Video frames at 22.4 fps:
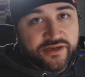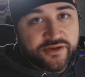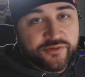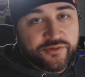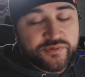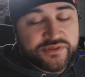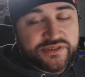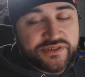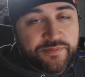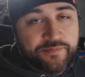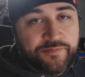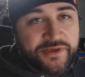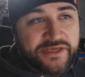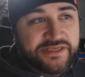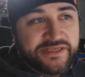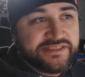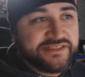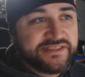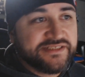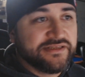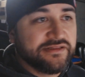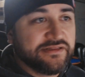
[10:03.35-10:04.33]
and it was a
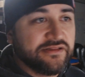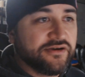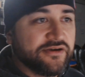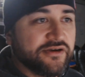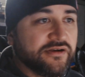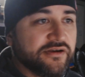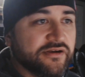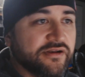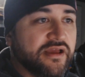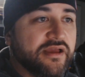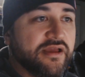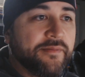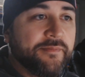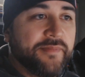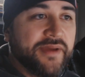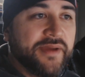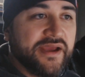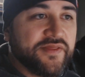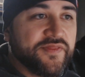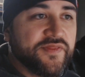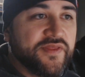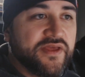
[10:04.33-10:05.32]
beast to learn
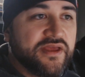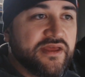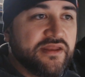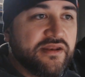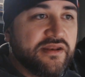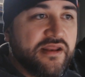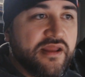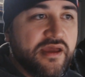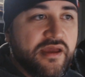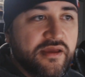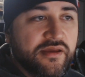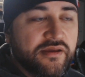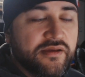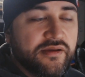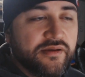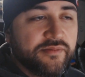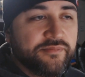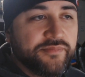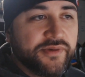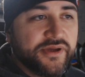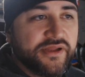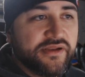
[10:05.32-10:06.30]
back then,
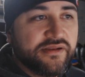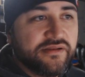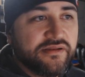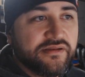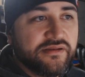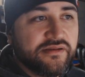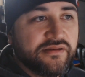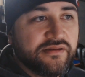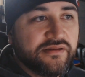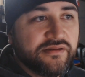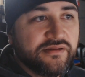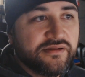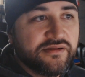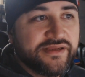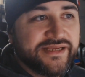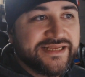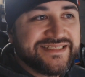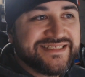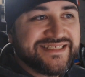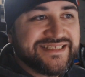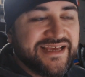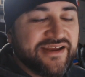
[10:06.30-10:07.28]
but
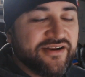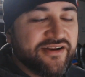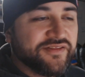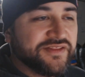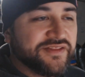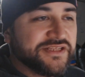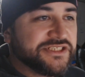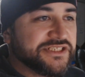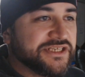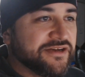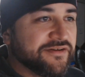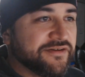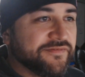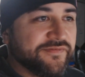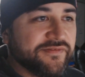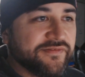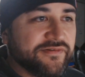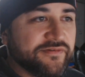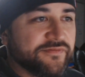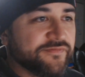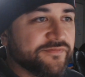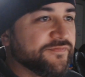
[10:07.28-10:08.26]
it sat on the shelf
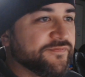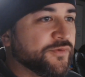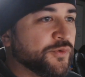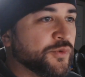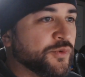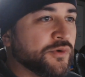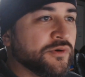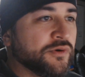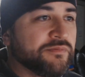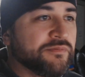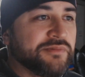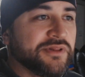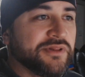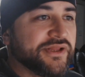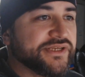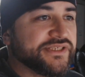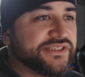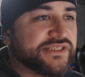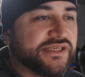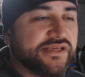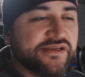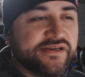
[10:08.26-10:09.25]
for
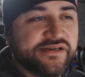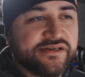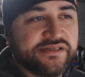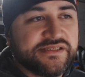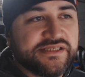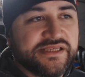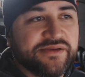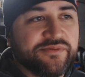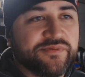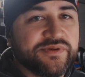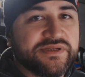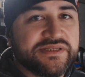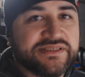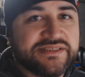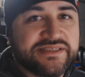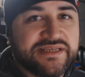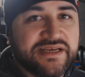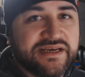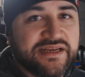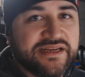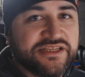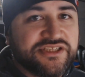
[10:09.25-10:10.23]
4+ years, and we
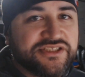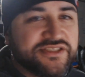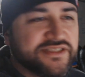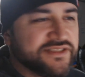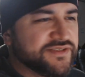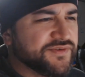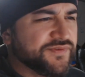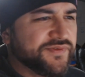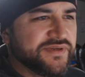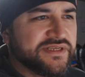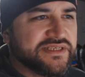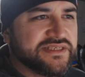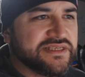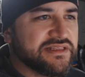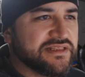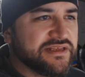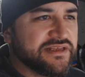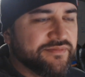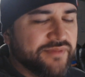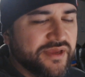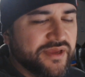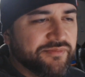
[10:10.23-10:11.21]
decided just
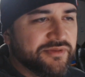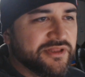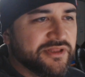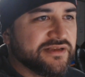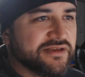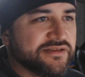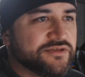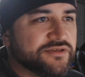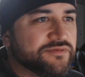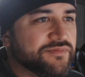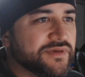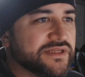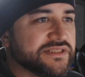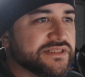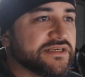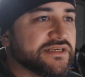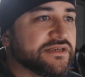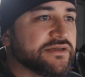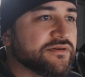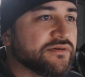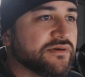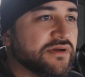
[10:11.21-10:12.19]
recently, maybe like 2 months
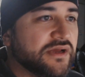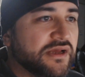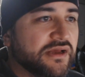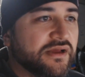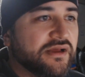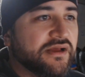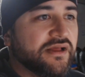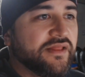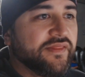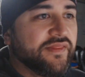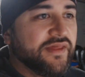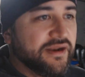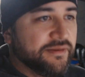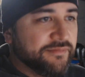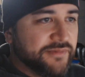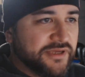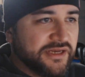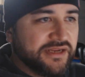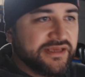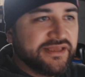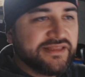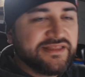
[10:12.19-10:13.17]
ago, that I'm
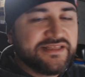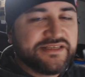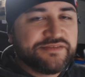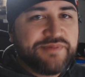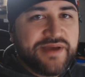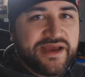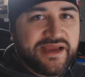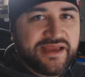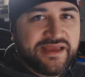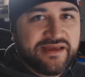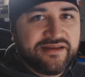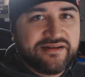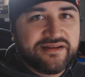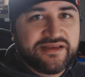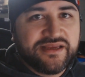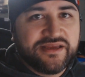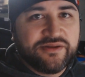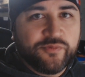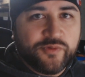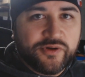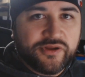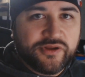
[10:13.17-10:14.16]
going to get this back out
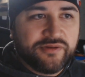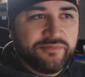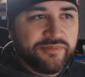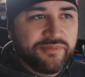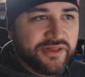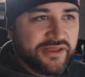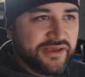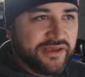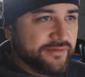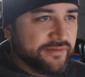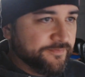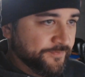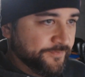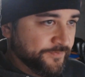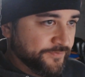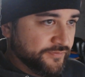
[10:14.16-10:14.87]
again. We're going to play it.